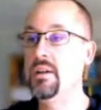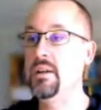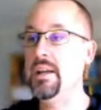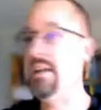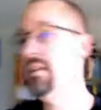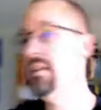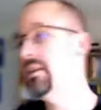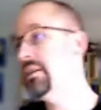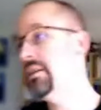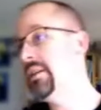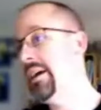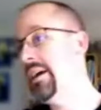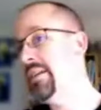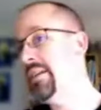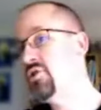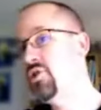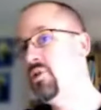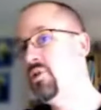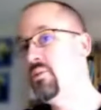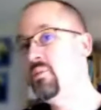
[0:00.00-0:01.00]
in the
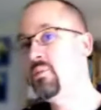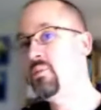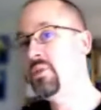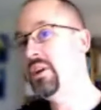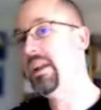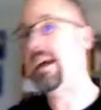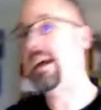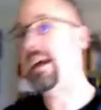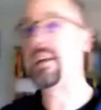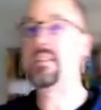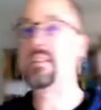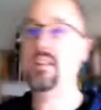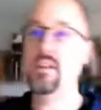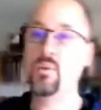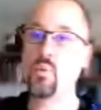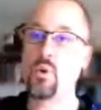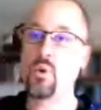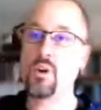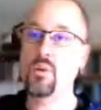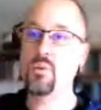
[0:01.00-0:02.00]
classroom connecting and
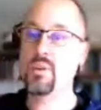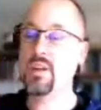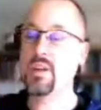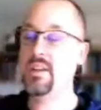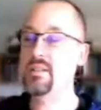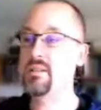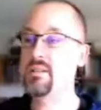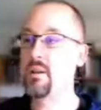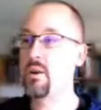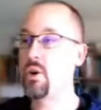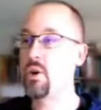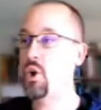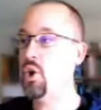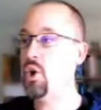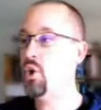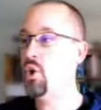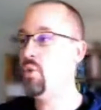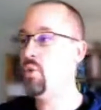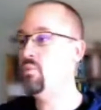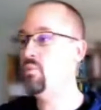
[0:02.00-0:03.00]
working with kids that are
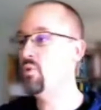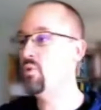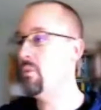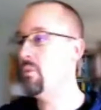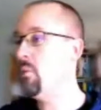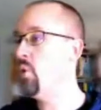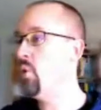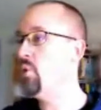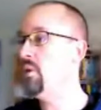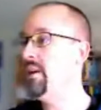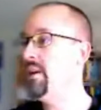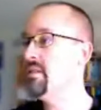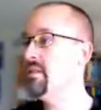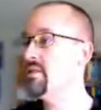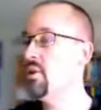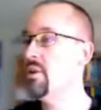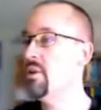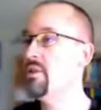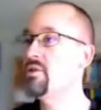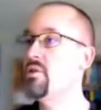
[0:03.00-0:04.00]
home remotely and so on
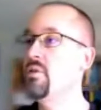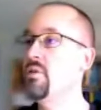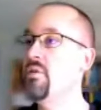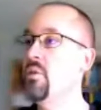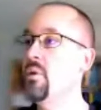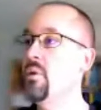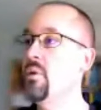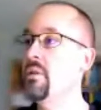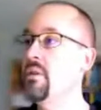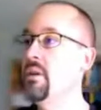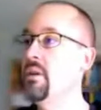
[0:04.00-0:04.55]
and so forth.